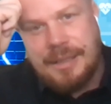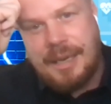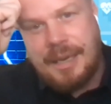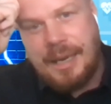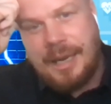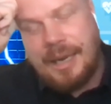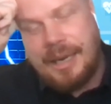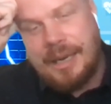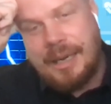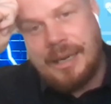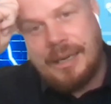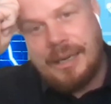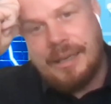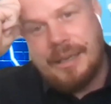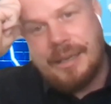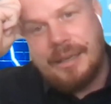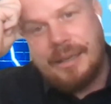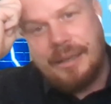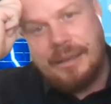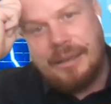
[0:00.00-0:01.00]

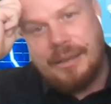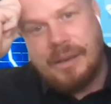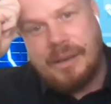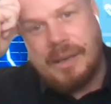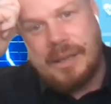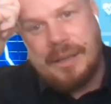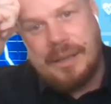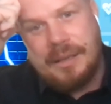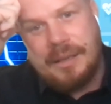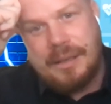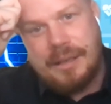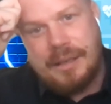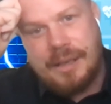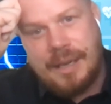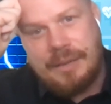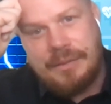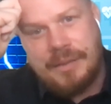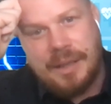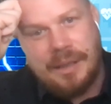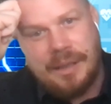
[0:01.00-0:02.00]
And I think
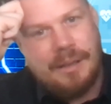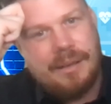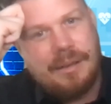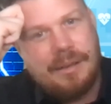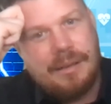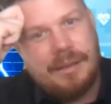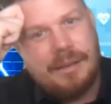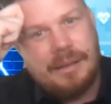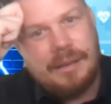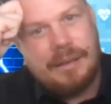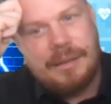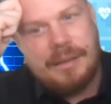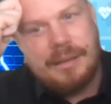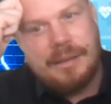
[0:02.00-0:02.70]
having the